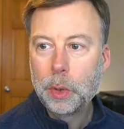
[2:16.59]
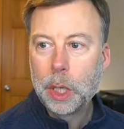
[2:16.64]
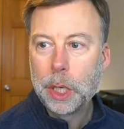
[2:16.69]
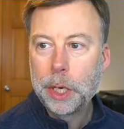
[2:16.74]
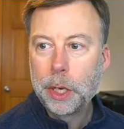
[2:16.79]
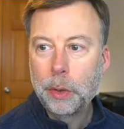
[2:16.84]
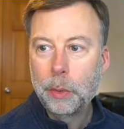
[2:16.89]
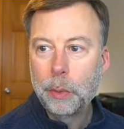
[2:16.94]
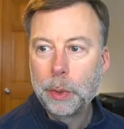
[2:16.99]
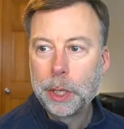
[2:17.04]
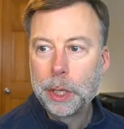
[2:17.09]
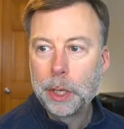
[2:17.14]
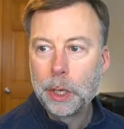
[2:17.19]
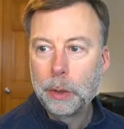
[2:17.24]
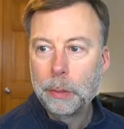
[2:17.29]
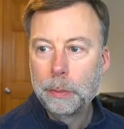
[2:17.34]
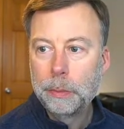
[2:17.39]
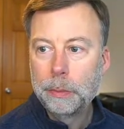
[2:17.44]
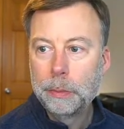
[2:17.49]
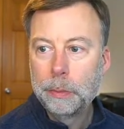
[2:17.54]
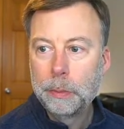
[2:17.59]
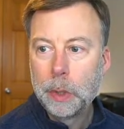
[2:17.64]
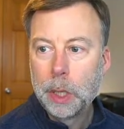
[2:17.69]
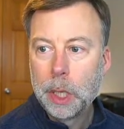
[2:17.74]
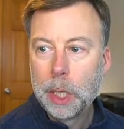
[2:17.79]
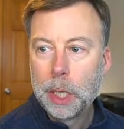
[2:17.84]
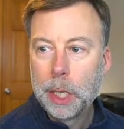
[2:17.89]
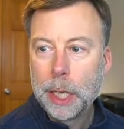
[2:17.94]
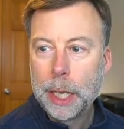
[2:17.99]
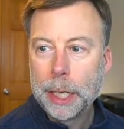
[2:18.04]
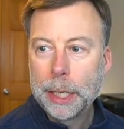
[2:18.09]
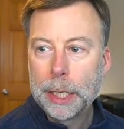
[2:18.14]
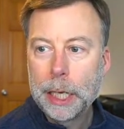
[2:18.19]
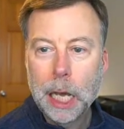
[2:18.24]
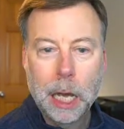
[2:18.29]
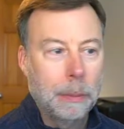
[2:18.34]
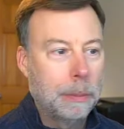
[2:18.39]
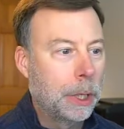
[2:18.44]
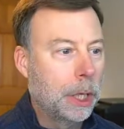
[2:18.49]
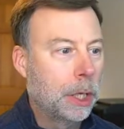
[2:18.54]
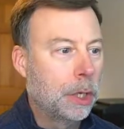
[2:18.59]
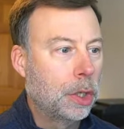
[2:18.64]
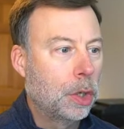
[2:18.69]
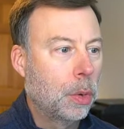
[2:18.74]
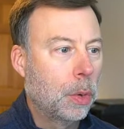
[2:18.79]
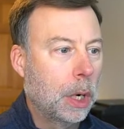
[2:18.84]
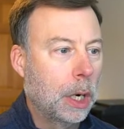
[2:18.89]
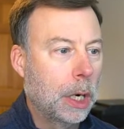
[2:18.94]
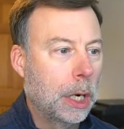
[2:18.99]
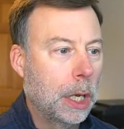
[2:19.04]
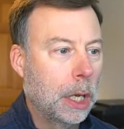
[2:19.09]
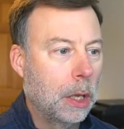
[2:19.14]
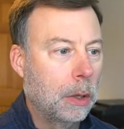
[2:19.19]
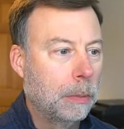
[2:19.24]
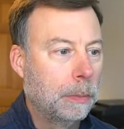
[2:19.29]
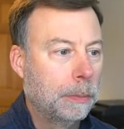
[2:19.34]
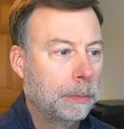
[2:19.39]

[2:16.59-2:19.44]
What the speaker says: another window and copy a URL